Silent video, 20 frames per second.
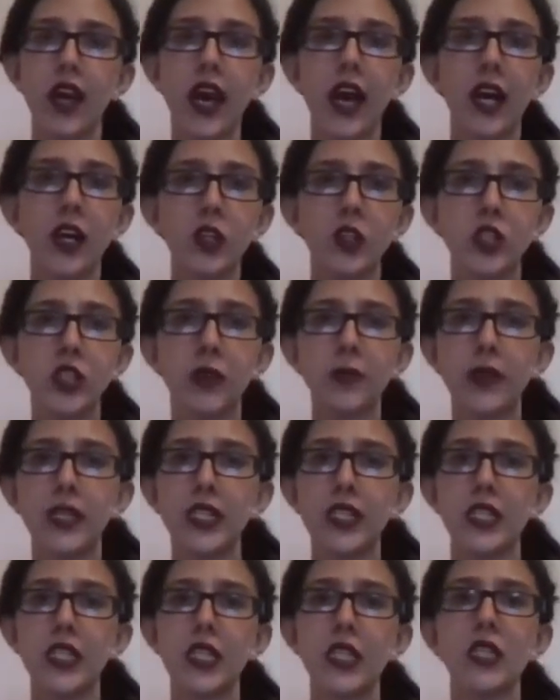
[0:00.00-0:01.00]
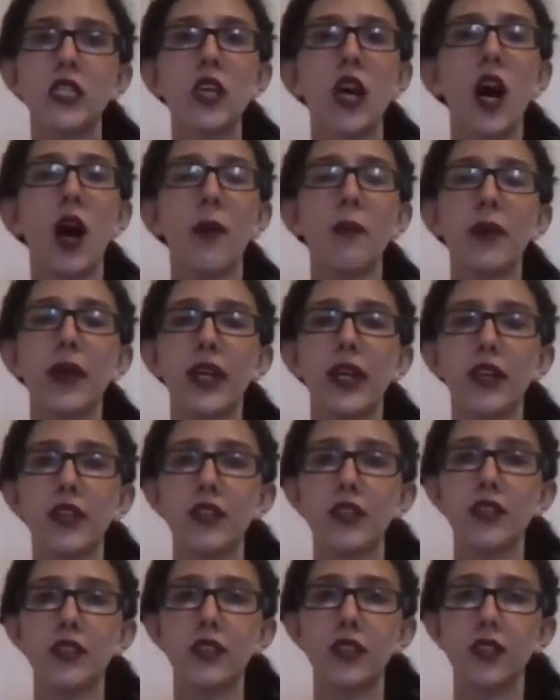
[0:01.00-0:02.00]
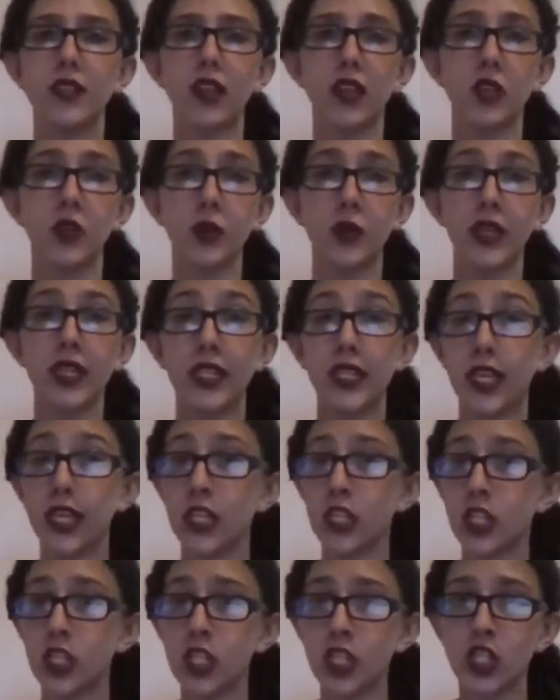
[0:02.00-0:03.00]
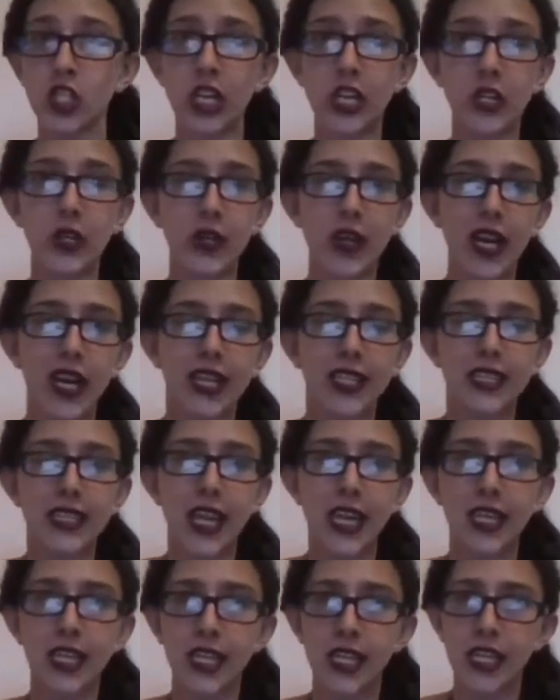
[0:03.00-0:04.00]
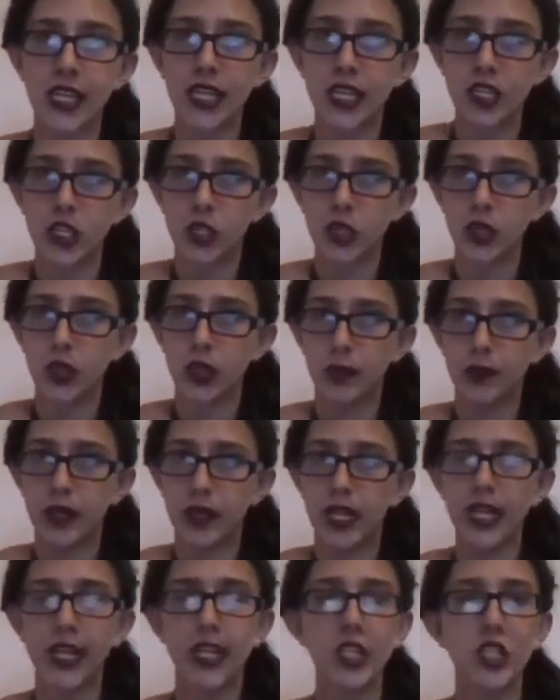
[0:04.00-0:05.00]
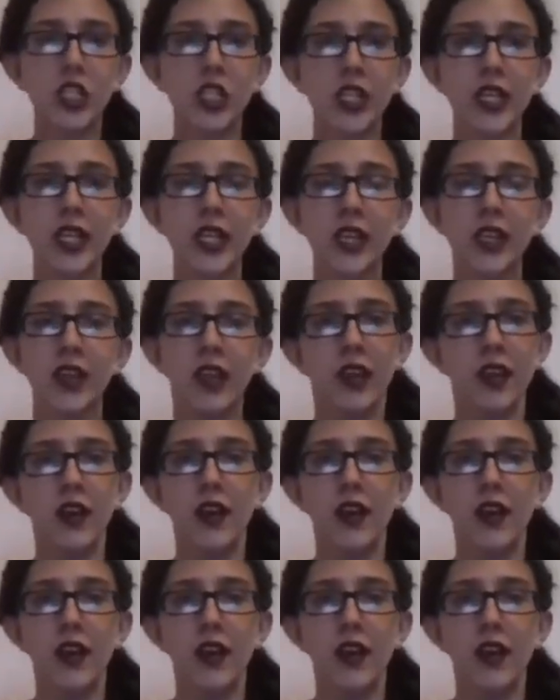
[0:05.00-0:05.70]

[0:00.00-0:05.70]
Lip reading: LGBT topics, sexual orientation, gender identity, discrimination,